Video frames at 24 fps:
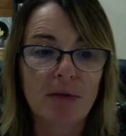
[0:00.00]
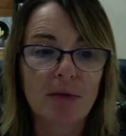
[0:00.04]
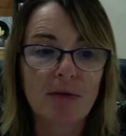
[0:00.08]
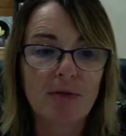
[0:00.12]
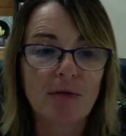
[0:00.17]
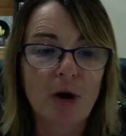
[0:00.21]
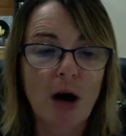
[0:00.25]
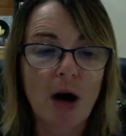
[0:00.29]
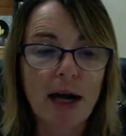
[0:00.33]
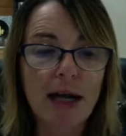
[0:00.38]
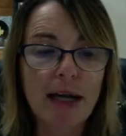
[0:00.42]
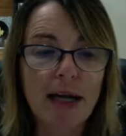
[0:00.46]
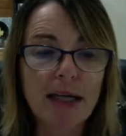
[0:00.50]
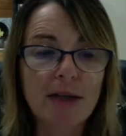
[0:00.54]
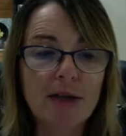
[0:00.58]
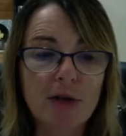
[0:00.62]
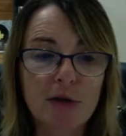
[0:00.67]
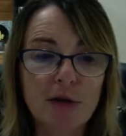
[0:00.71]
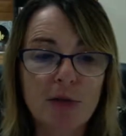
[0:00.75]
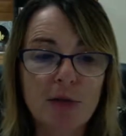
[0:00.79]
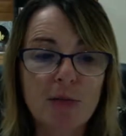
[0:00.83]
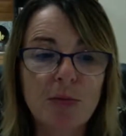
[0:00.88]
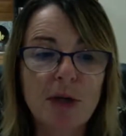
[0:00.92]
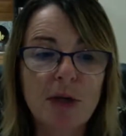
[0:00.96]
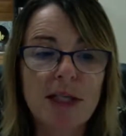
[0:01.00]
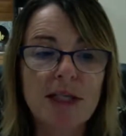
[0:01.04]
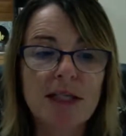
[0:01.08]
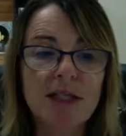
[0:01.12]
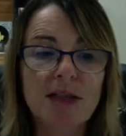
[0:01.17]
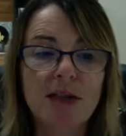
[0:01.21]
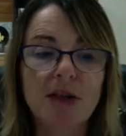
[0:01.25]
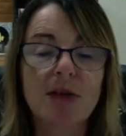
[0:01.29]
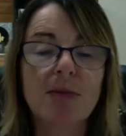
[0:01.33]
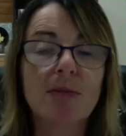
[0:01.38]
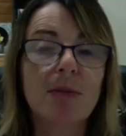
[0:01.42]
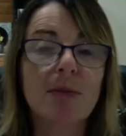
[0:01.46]
Ryan Goodwin's
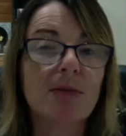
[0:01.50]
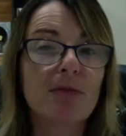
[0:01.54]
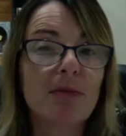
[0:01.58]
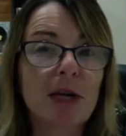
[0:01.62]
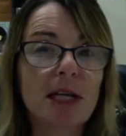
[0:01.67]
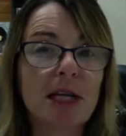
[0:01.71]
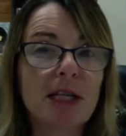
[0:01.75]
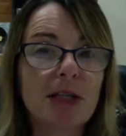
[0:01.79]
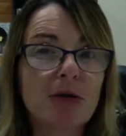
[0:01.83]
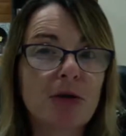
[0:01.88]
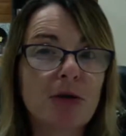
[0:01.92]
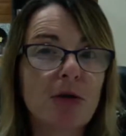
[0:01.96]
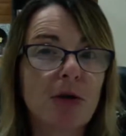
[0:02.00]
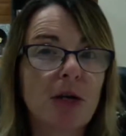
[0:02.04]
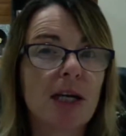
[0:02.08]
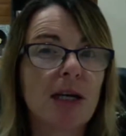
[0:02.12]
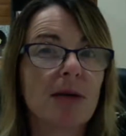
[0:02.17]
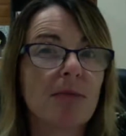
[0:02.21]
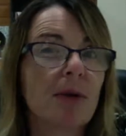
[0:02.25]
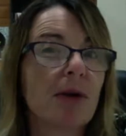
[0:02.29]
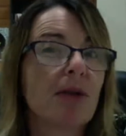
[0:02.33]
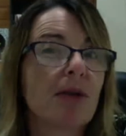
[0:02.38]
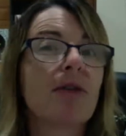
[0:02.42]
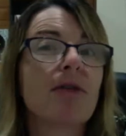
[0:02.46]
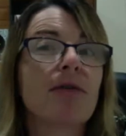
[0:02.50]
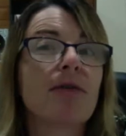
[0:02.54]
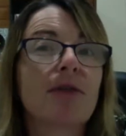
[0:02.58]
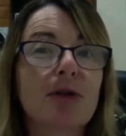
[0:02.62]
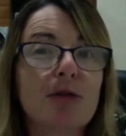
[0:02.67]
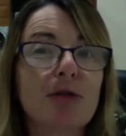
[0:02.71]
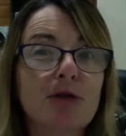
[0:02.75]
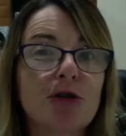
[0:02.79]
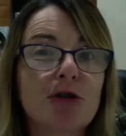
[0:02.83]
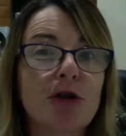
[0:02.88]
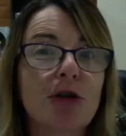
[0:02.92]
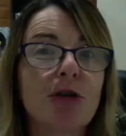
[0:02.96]
going to be really talking about the
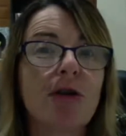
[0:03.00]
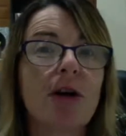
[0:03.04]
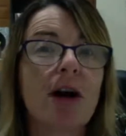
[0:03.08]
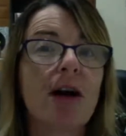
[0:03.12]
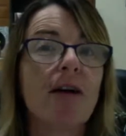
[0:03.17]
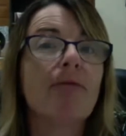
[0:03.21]
future